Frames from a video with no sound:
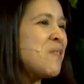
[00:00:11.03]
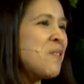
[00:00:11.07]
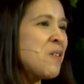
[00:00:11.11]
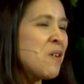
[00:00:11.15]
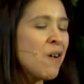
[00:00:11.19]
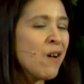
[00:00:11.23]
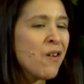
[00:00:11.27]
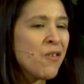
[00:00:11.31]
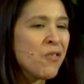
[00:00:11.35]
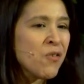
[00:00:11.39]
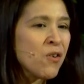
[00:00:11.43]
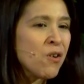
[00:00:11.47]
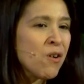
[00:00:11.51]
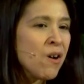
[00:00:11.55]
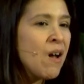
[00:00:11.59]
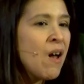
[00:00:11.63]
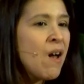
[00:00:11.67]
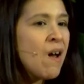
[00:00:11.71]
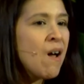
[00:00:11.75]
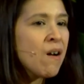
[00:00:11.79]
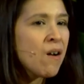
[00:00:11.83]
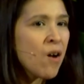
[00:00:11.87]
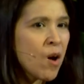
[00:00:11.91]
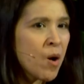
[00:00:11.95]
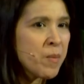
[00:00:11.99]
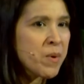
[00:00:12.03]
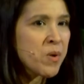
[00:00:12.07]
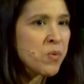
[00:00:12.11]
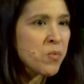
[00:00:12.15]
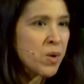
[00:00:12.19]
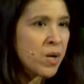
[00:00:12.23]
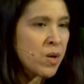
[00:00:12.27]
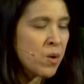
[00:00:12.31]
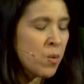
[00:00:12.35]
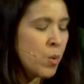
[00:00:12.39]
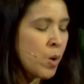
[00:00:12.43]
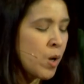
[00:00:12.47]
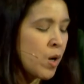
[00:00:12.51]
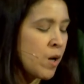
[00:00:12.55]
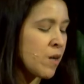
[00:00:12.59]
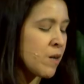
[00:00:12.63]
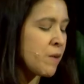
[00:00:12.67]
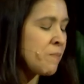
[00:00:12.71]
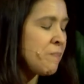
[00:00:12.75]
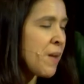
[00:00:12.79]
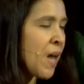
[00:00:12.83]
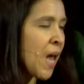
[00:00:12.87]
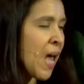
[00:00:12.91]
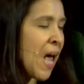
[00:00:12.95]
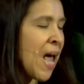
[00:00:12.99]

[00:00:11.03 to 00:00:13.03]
the author Carmen Rita Wong.